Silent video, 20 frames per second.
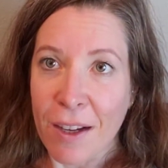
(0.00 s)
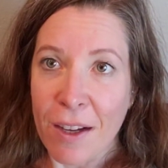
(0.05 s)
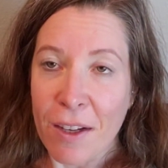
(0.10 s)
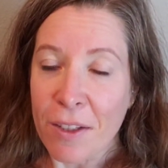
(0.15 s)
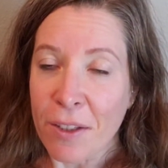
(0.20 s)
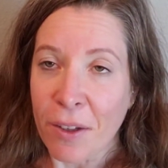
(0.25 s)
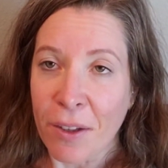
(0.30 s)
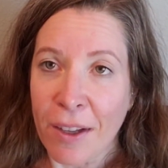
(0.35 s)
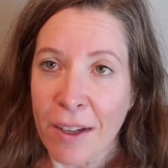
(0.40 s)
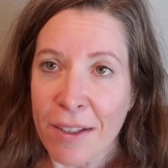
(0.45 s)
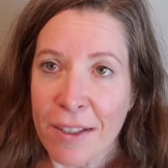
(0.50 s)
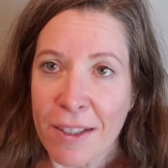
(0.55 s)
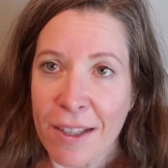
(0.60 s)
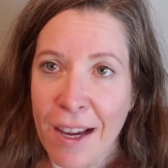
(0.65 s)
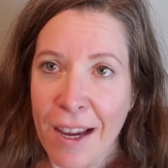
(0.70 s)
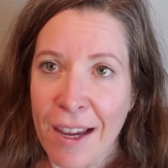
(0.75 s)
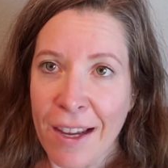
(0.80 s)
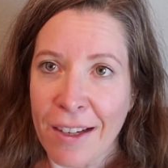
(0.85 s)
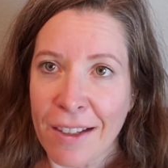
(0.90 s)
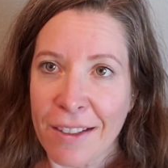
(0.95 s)
So that's
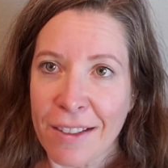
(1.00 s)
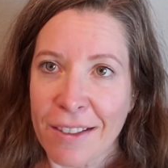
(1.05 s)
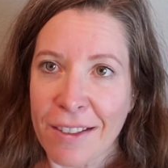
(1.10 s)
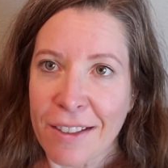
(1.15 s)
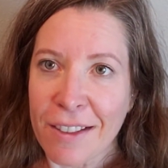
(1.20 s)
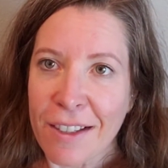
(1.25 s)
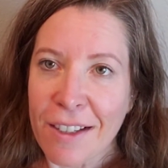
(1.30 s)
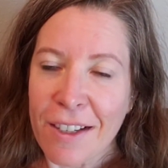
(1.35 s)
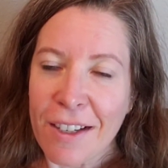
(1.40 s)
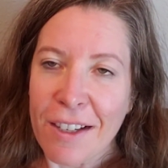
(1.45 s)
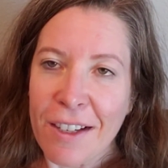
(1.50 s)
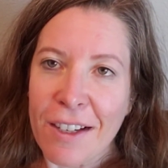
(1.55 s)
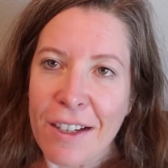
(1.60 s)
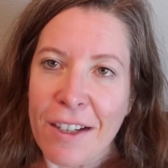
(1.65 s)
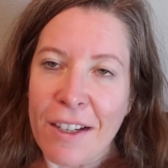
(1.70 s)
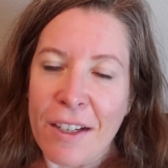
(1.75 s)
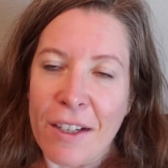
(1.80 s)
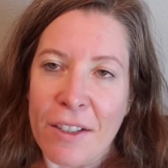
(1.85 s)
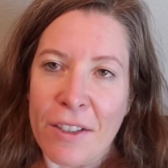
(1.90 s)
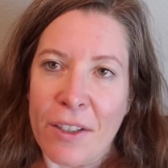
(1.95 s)
that.
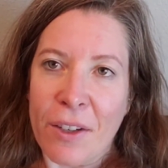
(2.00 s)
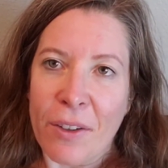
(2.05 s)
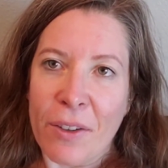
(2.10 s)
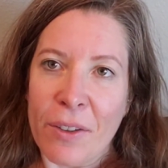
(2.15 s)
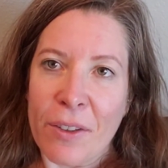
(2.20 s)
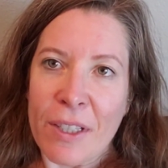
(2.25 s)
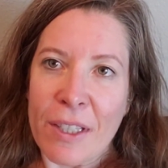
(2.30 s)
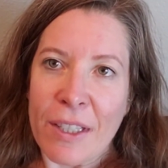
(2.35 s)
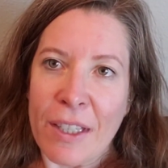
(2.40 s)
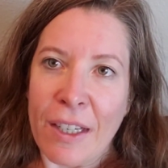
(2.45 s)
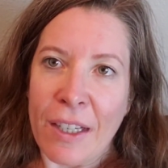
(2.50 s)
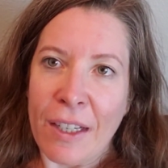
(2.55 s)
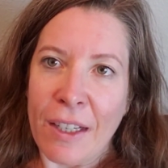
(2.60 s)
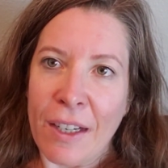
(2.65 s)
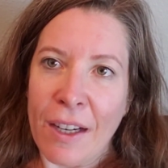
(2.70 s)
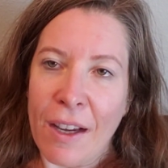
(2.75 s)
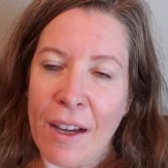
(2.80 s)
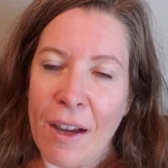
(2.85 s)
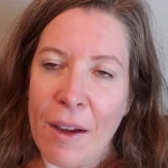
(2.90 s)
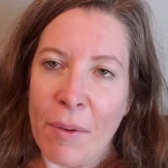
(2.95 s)
So you'll
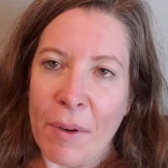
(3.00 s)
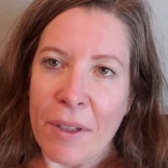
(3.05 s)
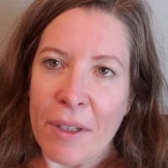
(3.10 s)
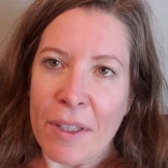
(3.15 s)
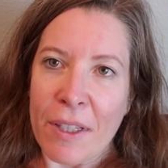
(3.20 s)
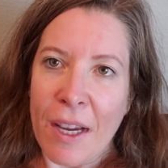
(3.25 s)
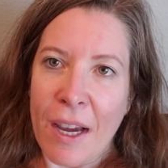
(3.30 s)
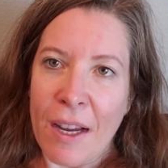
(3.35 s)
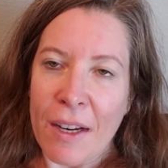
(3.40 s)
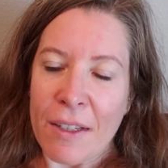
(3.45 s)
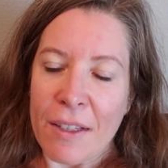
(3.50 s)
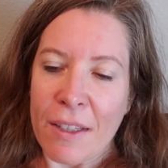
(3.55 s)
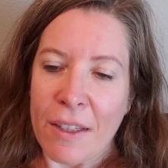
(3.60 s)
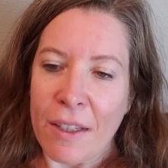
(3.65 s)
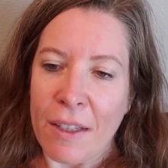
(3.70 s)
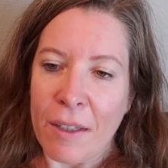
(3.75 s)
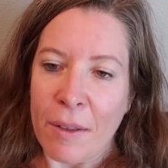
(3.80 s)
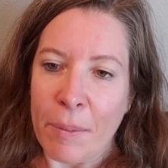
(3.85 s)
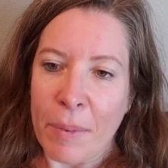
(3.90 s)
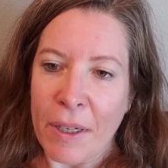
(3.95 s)
see I will attach
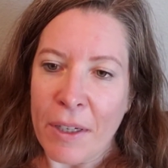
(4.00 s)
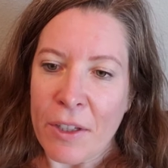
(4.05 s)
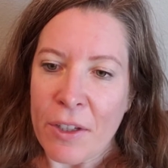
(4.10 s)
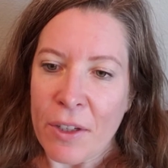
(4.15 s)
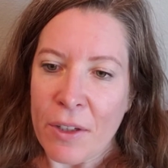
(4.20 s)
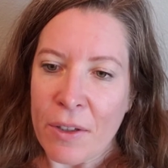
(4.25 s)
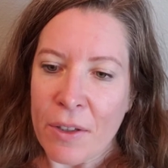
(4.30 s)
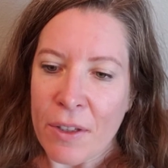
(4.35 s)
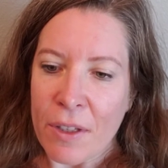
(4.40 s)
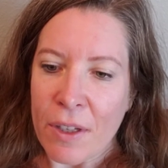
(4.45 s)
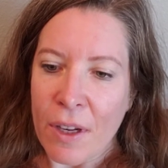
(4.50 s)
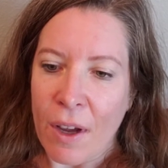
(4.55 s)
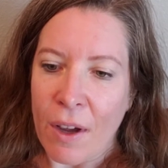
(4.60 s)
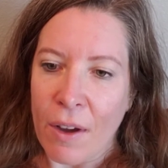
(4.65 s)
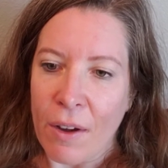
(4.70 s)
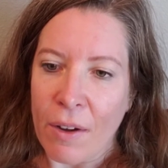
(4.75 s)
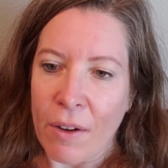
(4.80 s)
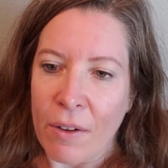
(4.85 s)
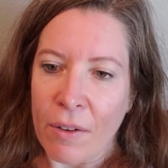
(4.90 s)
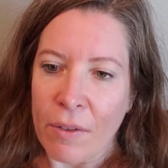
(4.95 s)
the pictures
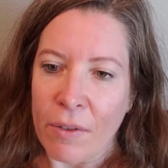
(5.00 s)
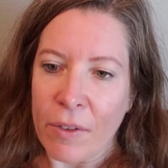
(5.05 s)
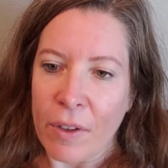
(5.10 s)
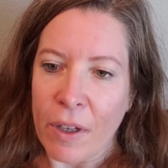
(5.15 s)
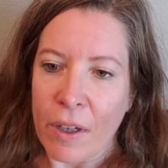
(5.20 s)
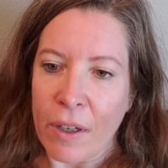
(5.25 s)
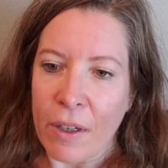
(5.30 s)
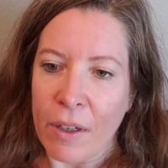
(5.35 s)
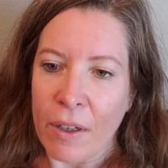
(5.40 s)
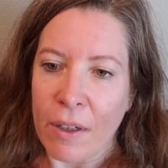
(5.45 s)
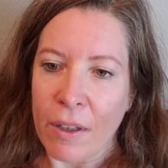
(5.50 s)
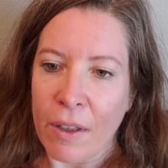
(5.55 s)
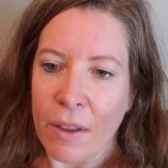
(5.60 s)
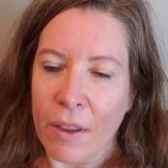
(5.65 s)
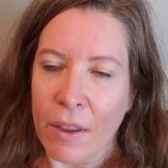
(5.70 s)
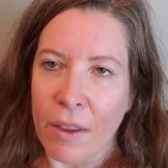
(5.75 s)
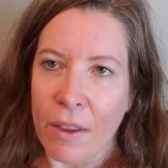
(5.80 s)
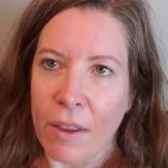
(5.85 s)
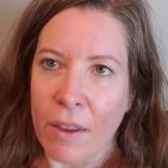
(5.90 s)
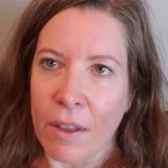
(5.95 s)
of
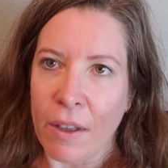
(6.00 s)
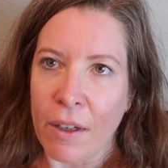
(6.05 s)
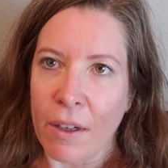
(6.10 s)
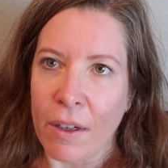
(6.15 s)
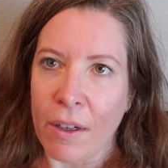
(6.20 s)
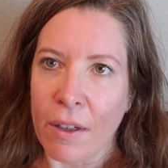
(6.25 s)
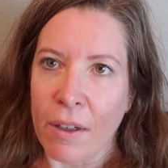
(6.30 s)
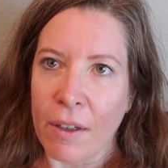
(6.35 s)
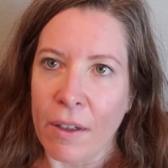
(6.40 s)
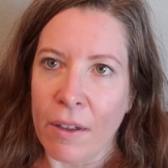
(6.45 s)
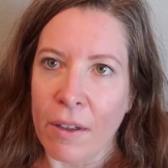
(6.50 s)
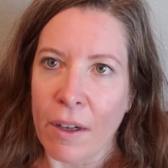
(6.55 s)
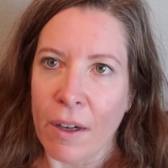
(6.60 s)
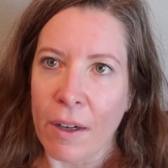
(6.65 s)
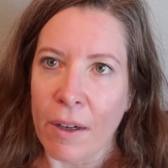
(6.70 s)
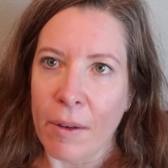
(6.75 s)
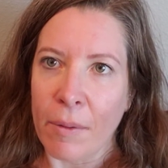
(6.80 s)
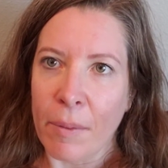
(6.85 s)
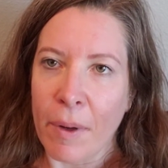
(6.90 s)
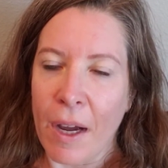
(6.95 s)
the
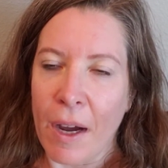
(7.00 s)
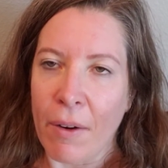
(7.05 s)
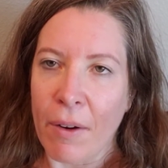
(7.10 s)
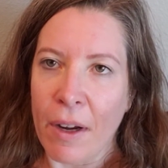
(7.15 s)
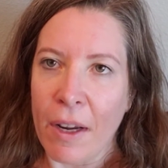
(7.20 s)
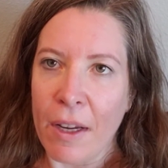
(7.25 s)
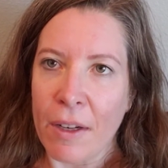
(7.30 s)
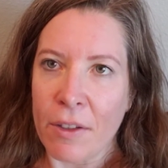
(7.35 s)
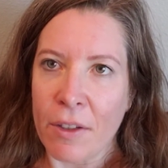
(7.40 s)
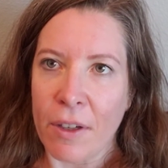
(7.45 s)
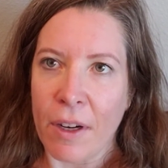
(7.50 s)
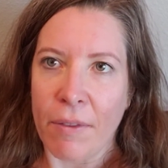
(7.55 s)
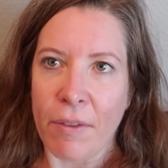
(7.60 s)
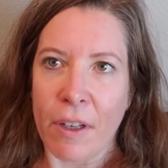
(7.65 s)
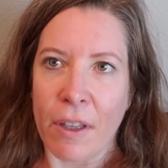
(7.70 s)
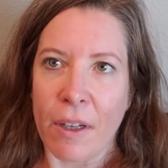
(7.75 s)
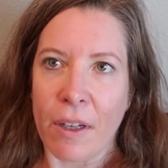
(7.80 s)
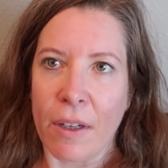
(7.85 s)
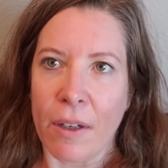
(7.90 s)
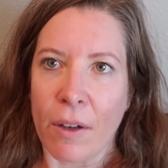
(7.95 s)
how I entered
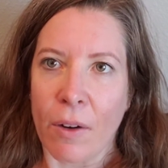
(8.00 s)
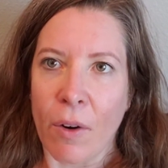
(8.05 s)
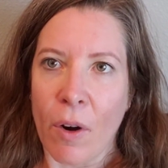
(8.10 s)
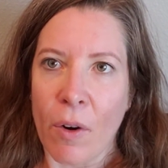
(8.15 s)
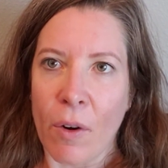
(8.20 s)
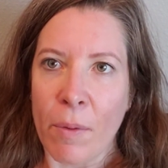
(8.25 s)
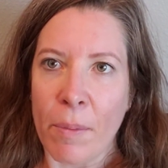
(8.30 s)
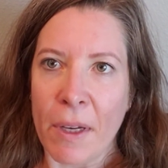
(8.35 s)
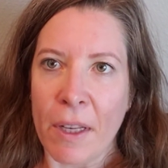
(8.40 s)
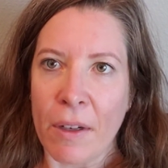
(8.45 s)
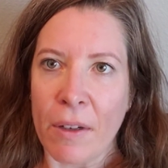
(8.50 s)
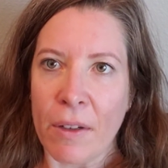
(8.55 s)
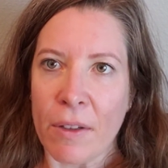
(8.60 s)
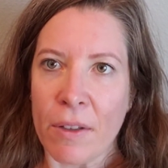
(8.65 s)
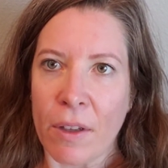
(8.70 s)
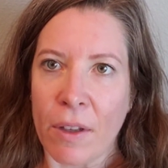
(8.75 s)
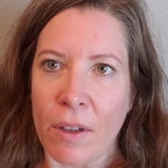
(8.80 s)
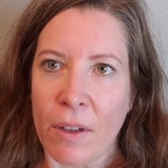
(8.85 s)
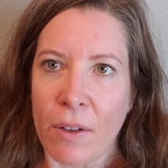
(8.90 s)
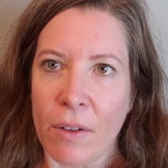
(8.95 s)
everything in a Cronometer
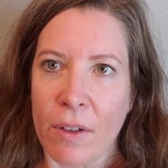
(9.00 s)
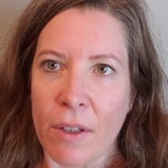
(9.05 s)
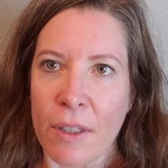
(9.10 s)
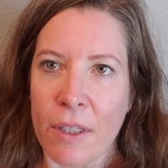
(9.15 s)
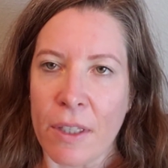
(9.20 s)
so that you can